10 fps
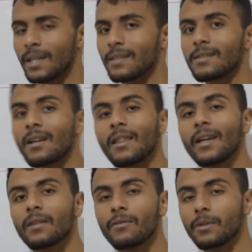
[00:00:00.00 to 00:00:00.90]
It's not
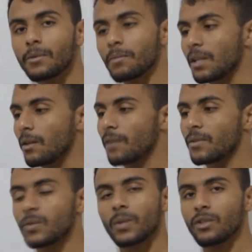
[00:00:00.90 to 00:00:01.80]
like the verb to be you have to
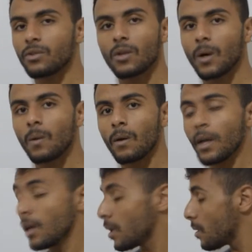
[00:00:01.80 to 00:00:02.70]
switch, no.
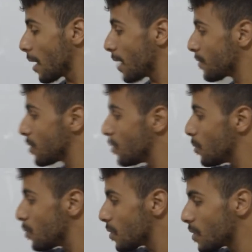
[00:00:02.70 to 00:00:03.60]
You have to
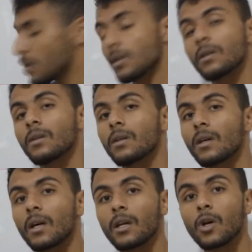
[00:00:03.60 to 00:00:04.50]
use
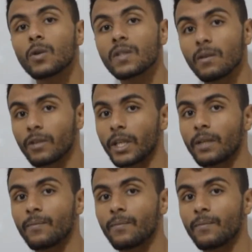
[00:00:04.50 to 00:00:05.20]
an auxiliary.